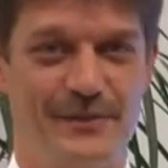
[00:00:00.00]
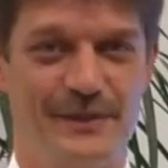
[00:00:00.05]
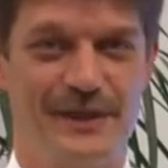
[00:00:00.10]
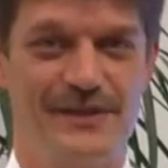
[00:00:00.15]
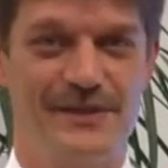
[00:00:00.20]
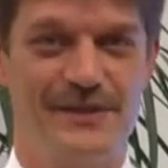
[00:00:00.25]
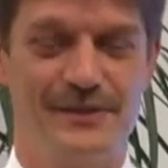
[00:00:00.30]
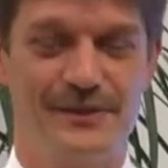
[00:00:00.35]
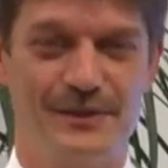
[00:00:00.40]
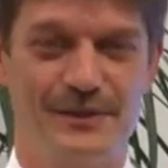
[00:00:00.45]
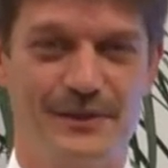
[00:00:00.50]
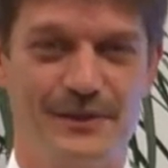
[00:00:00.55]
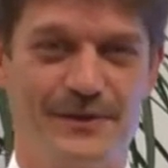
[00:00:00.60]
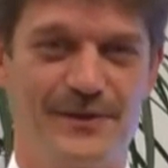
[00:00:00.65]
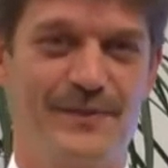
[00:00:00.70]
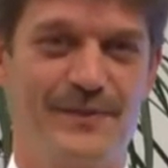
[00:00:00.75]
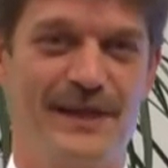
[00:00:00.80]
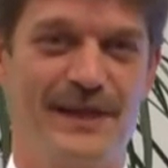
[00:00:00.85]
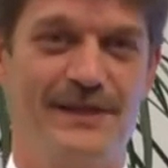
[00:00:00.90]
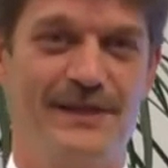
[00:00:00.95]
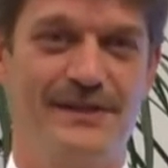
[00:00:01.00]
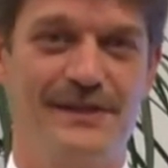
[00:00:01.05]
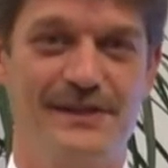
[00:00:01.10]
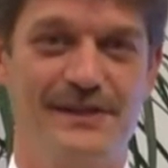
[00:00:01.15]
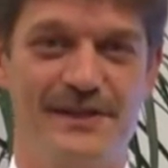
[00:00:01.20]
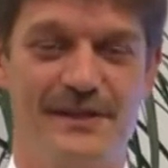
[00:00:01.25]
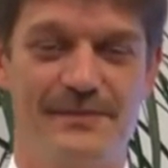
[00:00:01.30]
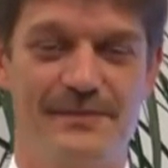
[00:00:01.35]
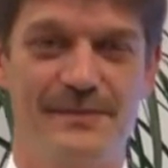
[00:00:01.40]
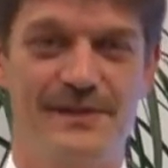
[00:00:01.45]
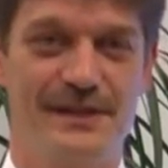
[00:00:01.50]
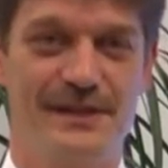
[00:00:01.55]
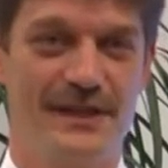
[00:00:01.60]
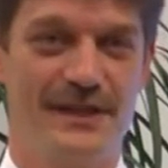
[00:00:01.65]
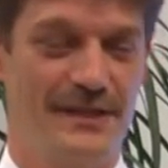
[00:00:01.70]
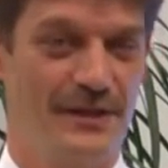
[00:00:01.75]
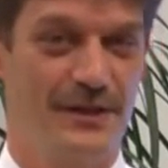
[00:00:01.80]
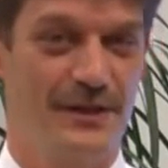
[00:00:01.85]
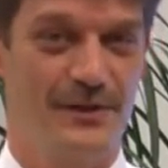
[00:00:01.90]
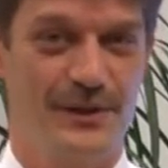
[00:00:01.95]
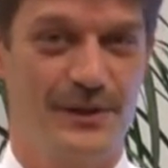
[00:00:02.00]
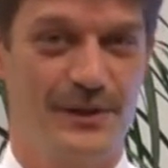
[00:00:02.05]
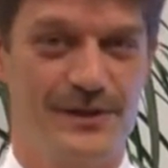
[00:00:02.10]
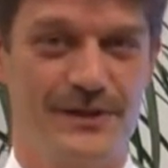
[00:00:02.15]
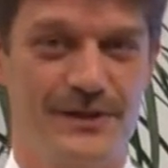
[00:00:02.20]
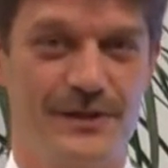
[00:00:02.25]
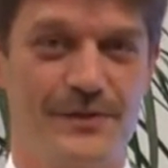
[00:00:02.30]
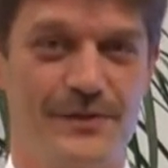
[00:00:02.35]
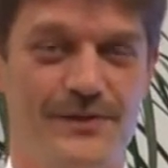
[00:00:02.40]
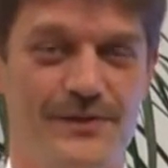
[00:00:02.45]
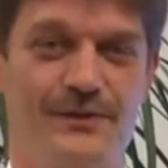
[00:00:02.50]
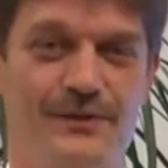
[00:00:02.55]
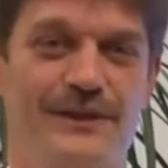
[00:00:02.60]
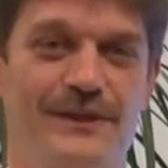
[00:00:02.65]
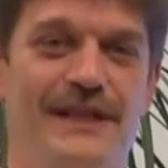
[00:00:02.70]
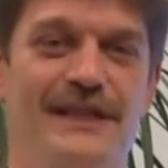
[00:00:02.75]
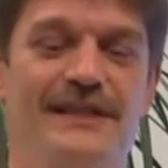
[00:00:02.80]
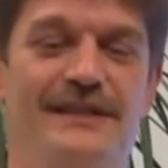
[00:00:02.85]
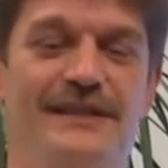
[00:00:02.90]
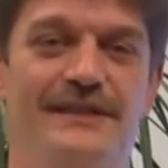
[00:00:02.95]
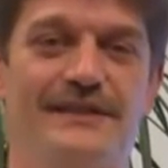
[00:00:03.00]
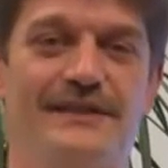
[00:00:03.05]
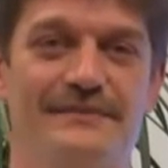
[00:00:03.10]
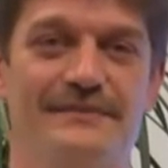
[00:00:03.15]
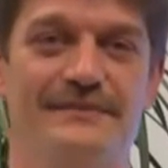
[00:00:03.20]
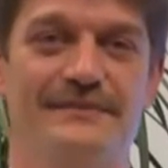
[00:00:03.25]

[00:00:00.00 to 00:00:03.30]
of the Institute of Space Systems here at the University of Stuttgart.